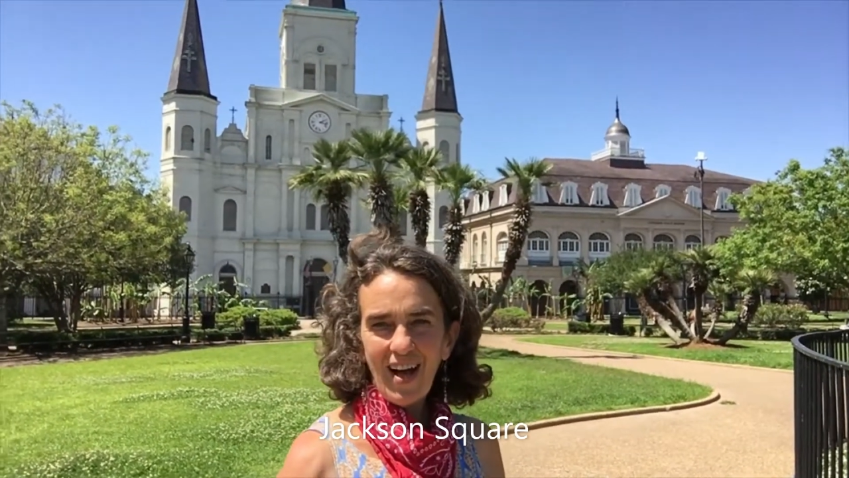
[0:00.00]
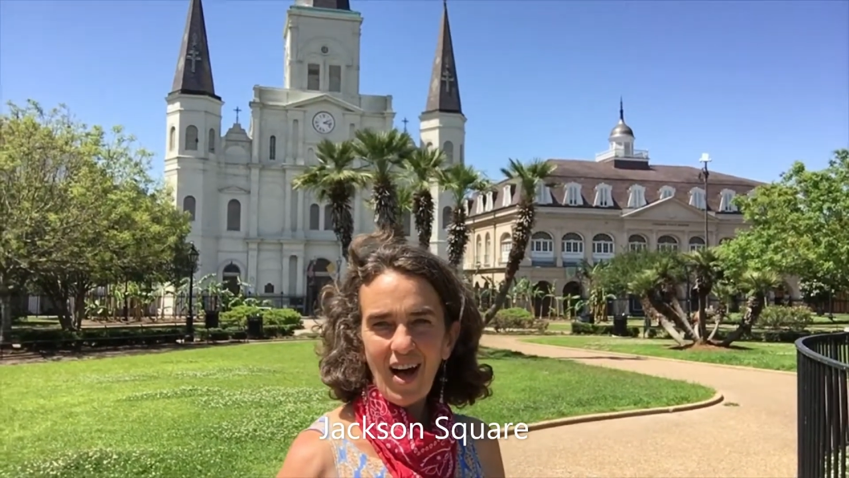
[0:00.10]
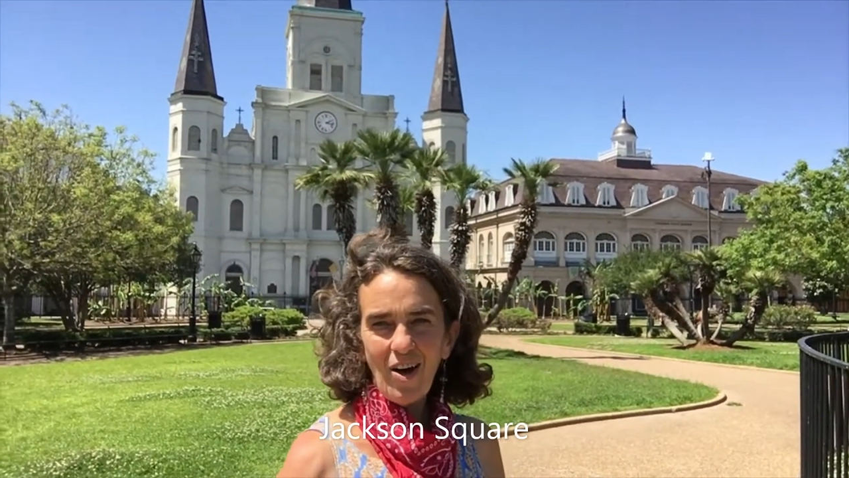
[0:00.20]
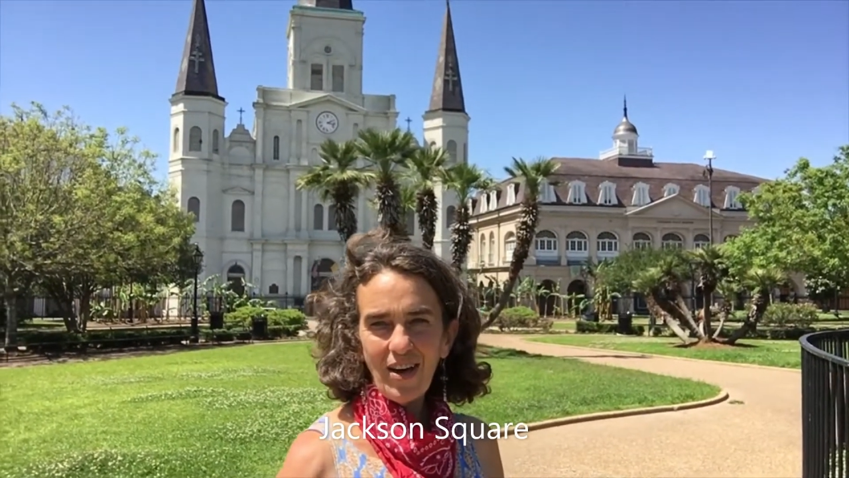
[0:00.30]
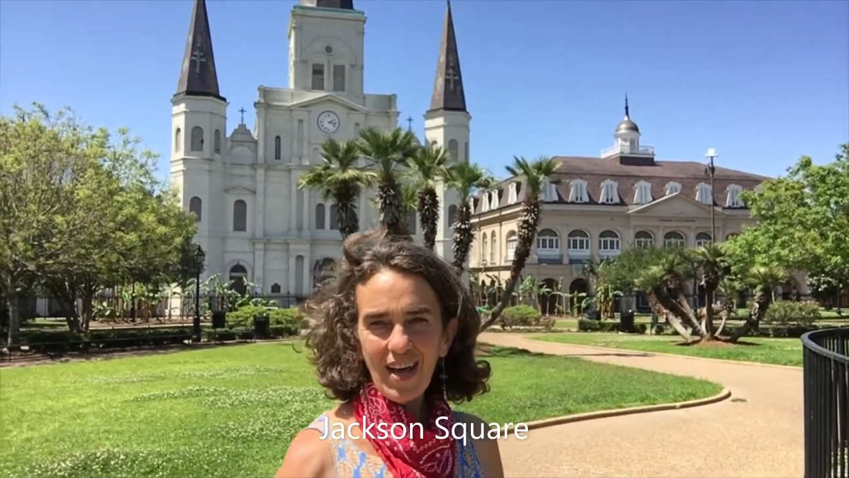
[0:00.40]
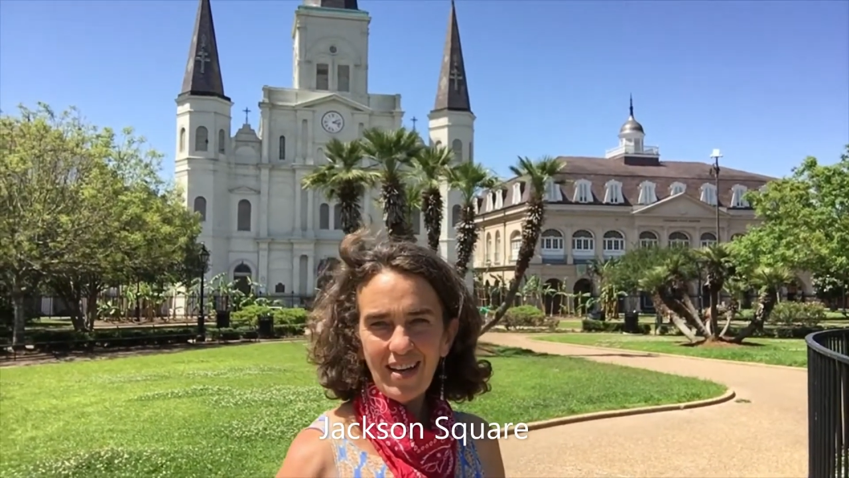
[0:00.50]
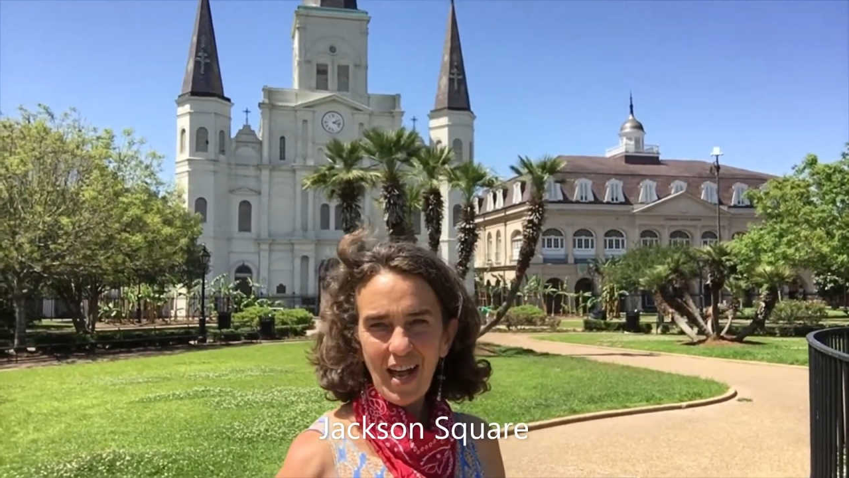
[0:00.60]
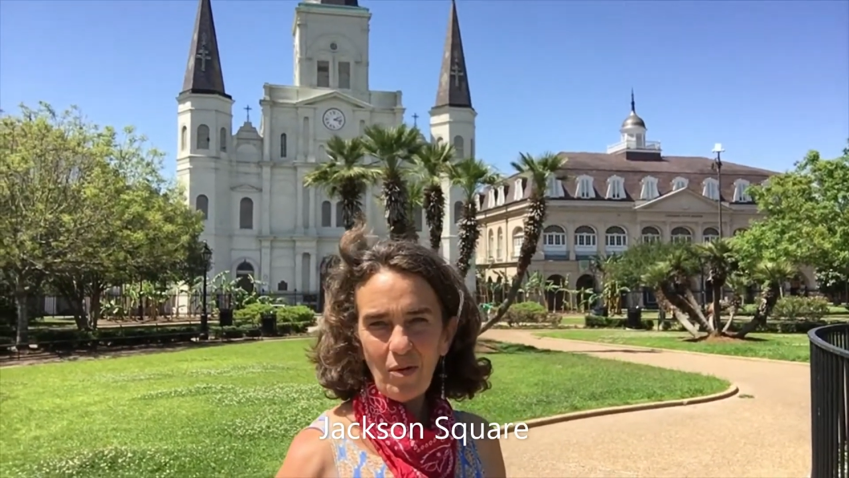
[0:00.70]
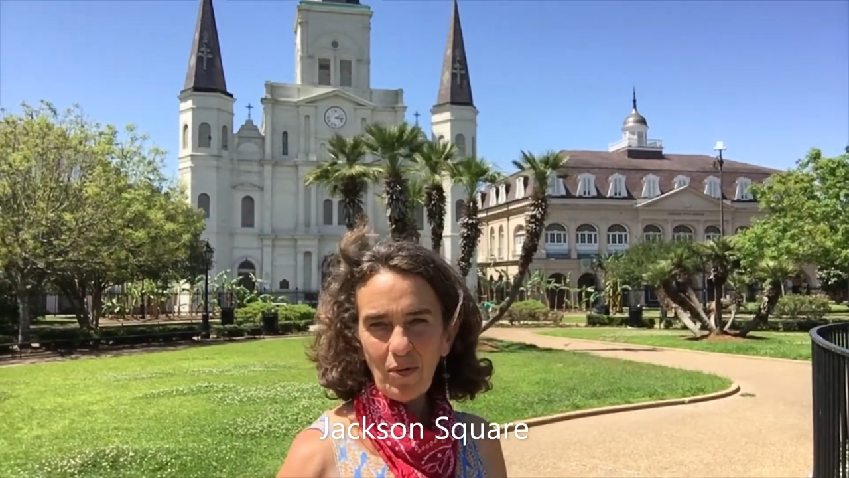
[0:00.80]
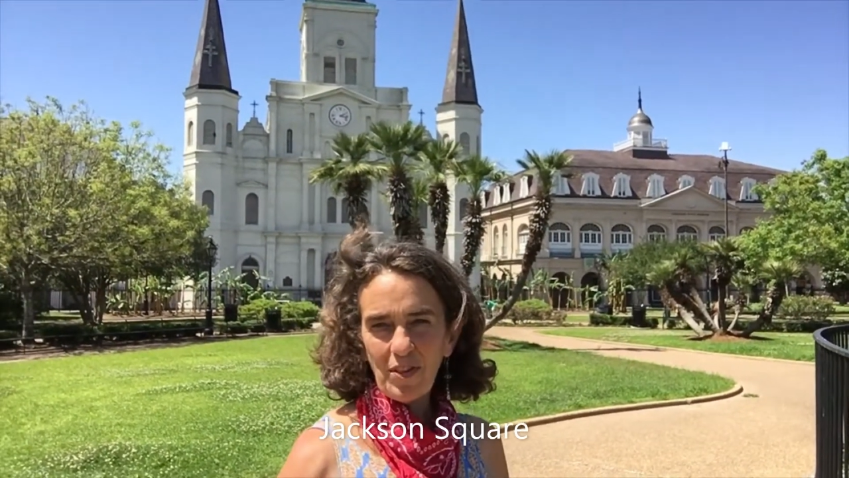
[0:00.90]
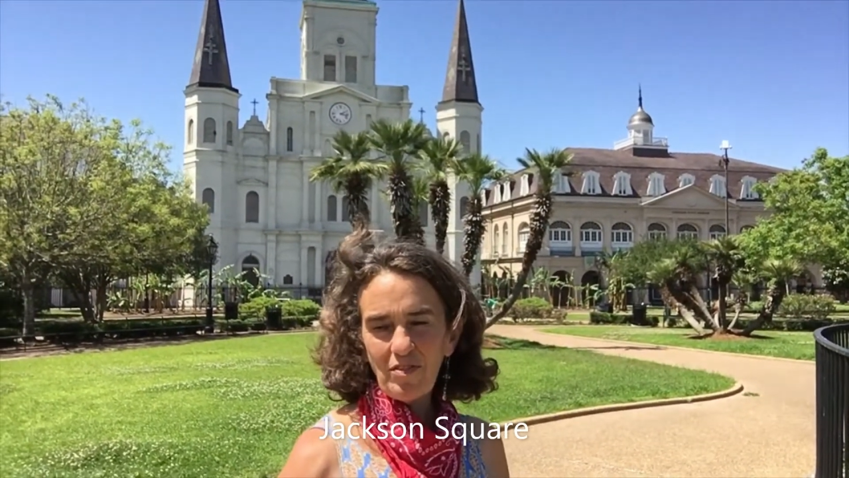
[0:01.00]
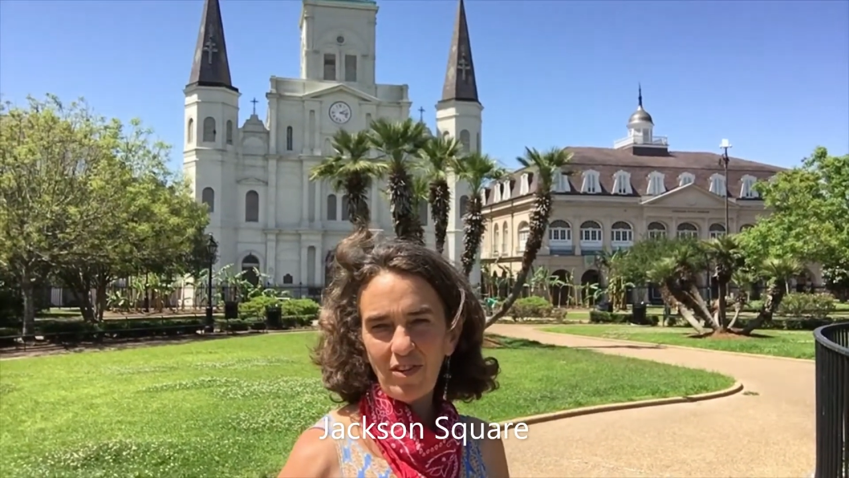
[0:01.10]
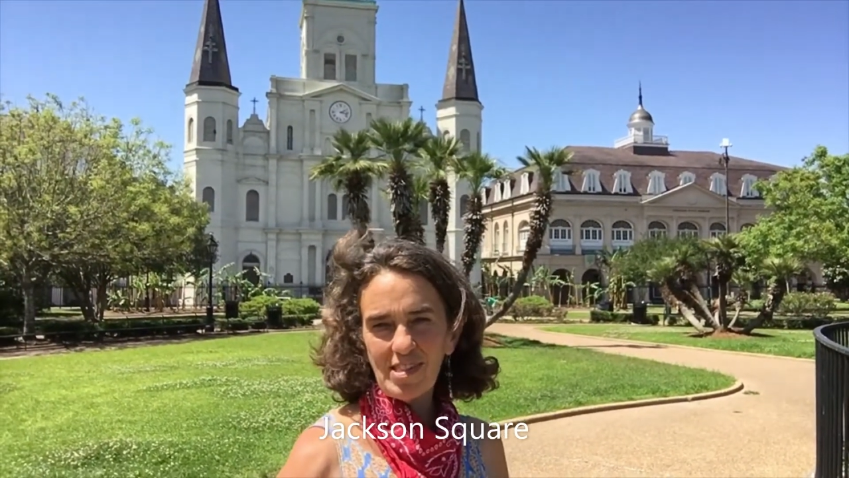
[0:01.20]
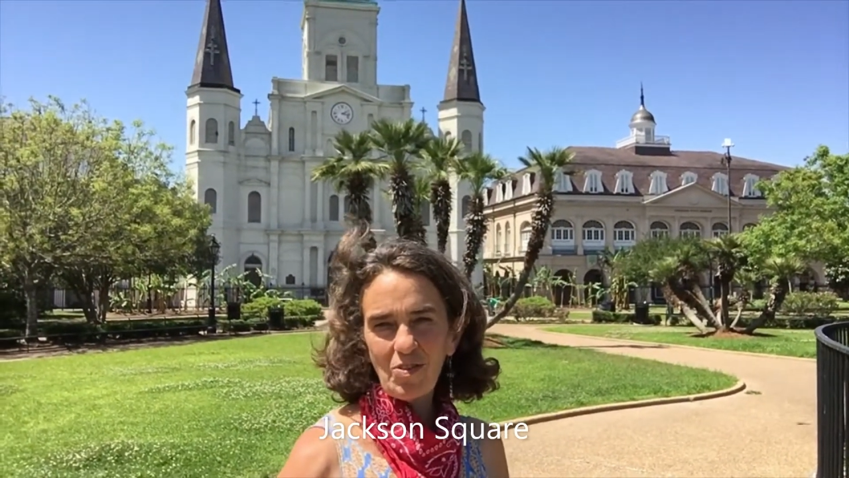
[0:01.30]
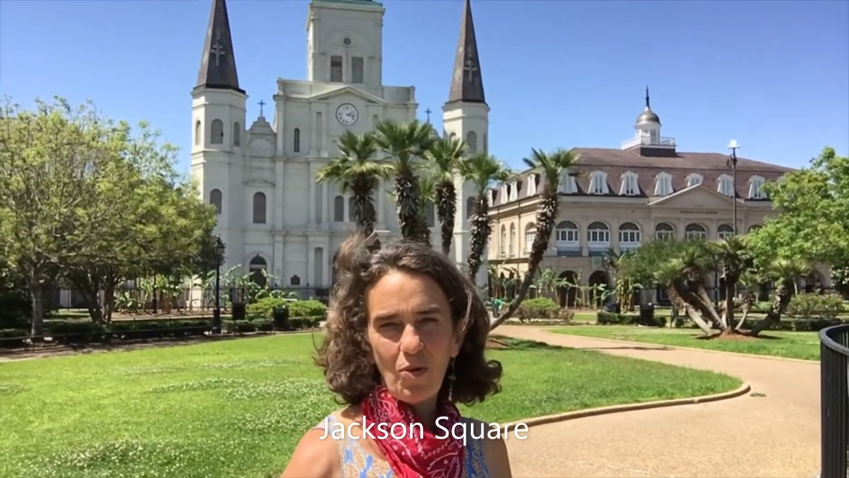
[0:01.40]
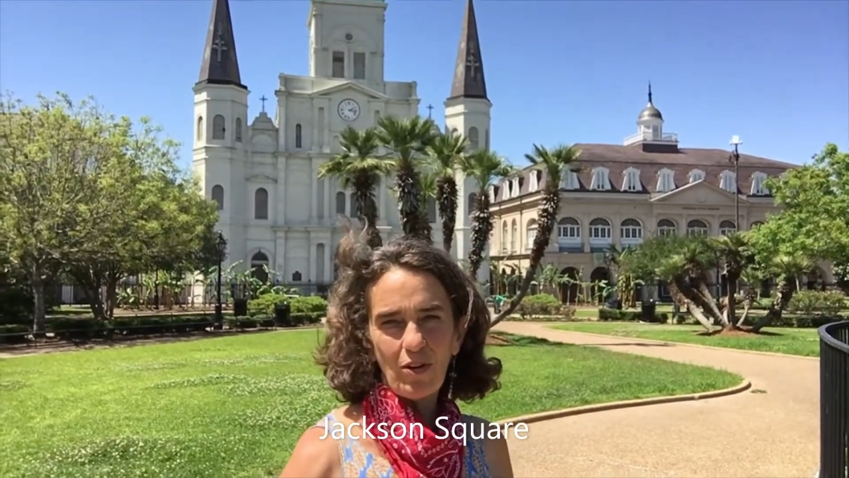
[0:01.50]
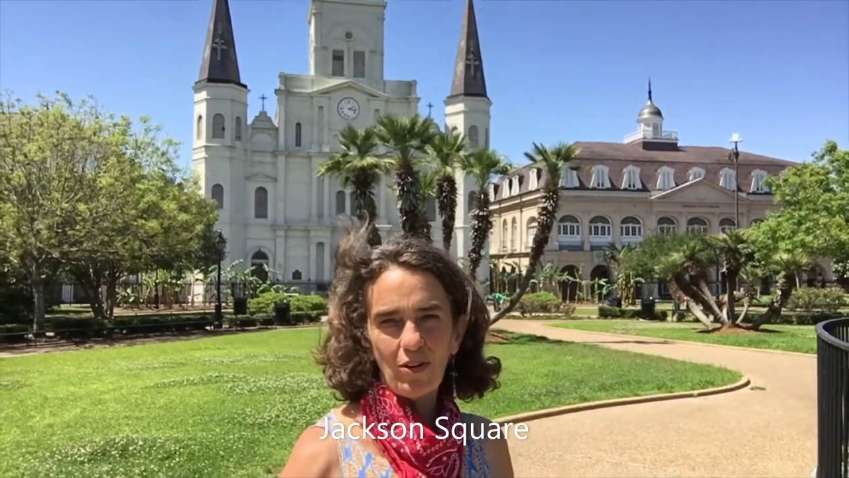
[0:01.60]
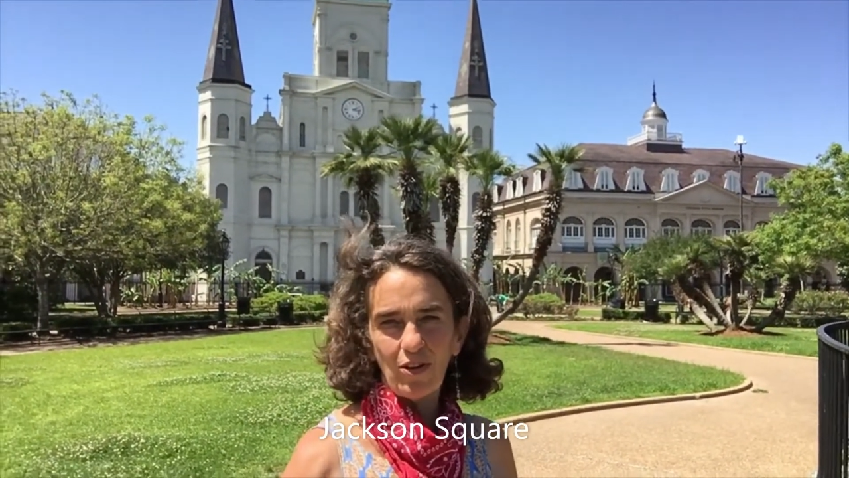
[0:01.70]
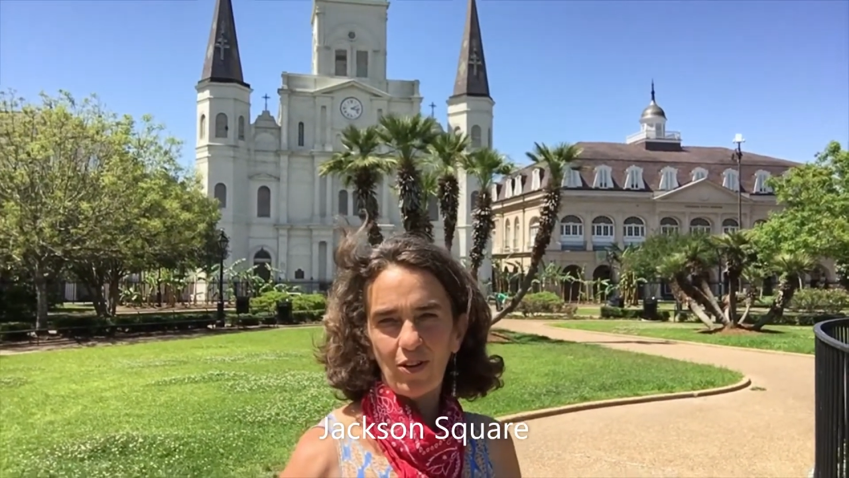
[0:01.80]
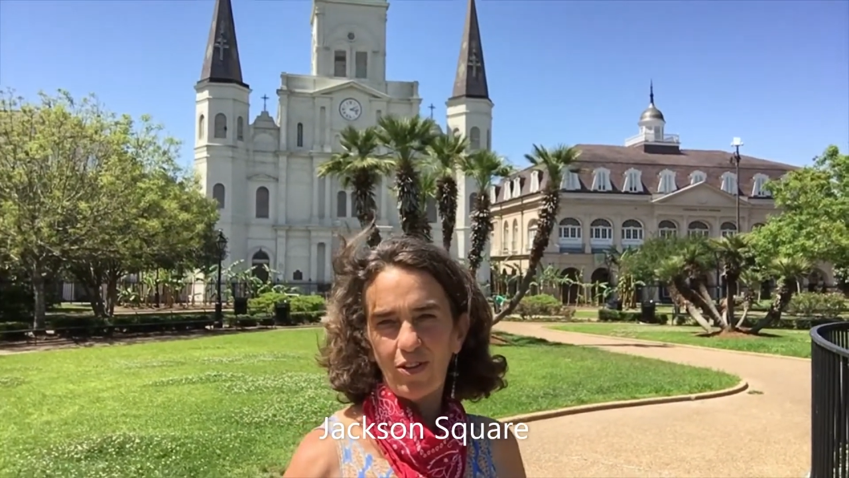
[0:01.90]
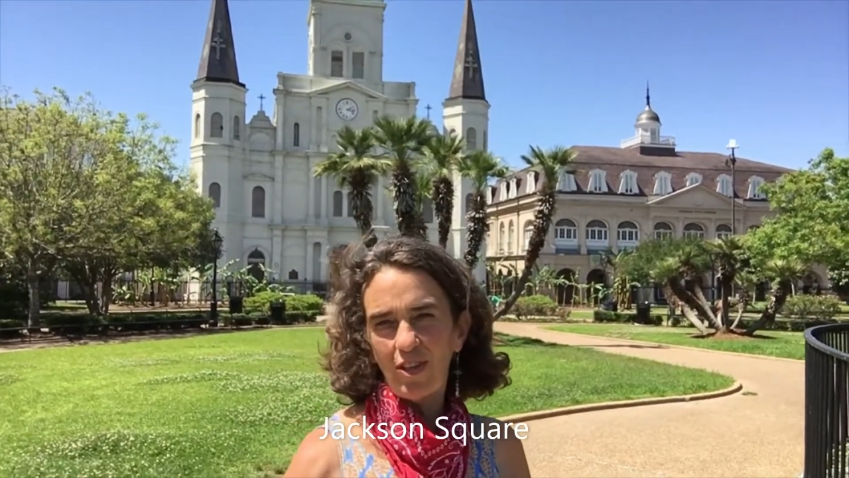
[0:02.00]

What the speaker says: Okay, now we're in the French Quarter,